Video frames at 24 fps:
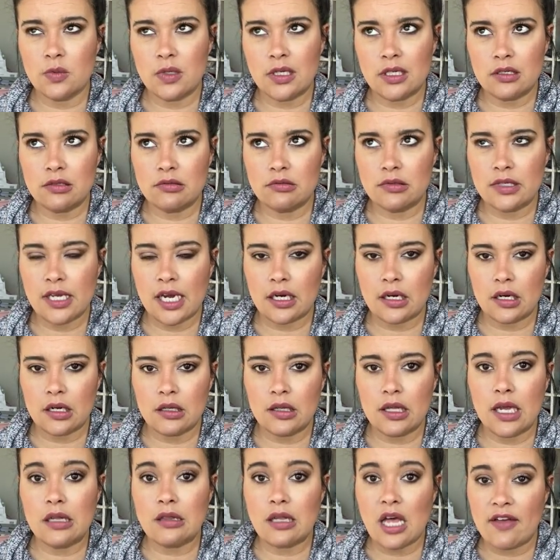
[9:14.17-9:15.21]
Well,
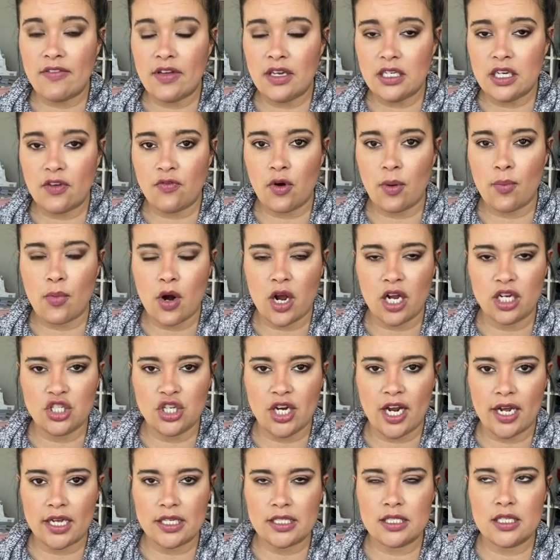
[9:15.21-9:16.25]
technically 11 different
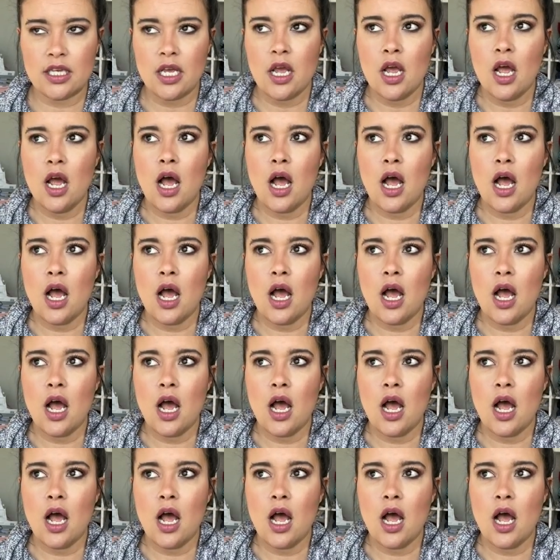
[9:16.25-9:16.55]
projects,